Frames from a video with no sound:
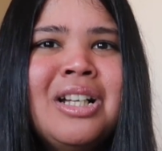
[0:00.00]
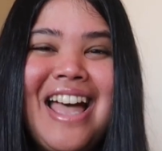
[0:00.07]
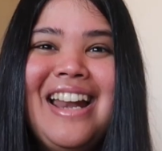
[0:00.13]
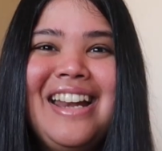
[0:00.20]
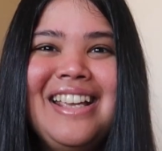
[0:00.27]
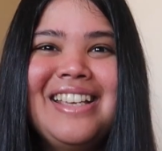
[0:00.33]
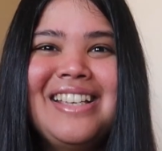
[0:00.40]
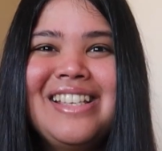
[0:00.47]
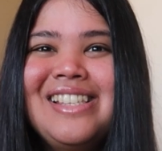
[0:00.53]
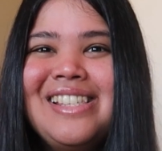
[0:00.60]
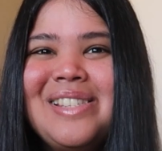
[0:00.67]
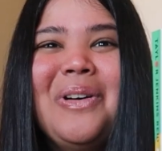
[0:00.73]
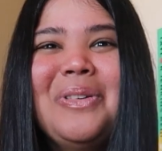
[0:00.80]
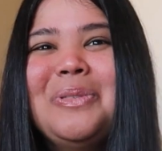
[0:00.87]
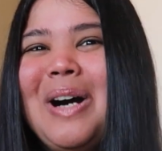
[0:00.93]
That
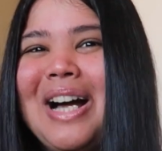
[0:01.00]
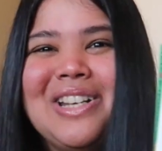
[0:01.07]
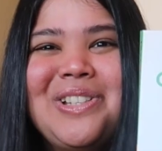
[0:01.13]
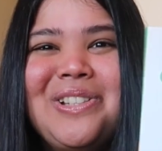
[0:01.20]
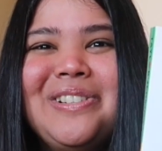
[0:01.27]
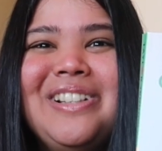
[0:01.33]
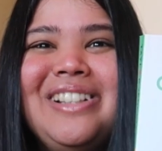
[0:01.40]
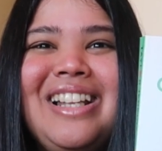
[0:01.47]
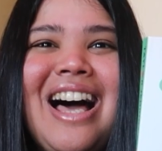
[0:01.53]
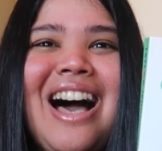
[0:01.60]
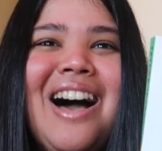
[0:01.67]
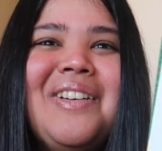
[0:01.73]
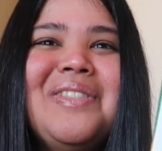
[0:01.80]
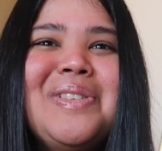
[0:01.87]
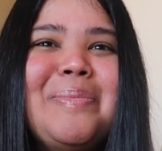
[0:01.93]
is One True
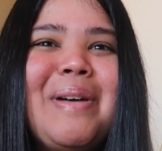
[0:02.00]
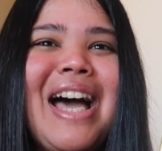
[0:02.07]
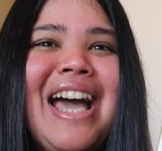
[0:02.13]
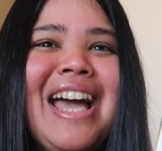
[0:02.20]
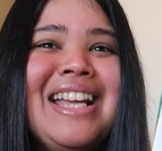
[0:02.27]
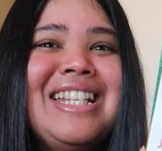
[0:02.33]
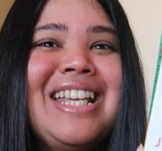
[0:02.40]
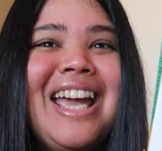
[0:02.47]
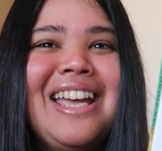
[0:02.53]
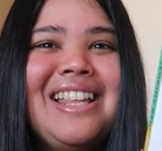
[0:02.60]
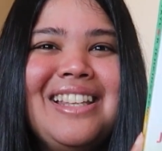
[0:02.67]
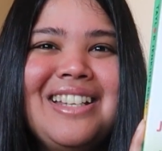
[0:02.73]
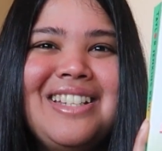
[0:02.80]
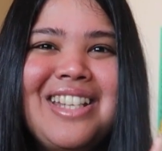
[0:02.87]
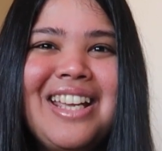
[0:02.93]
Loves by
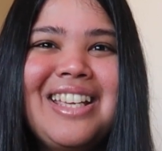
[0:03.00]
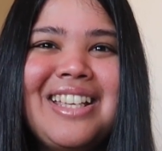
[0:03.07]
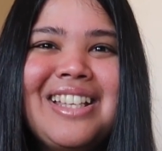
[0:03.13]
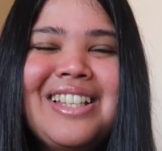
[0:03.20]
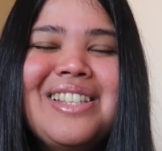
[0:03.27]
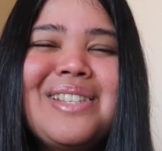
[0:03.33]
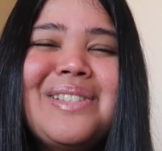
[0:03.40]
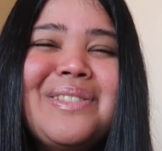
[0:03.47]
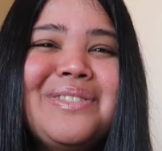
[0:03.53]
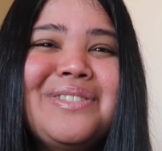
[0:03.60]
Taylor Jenkins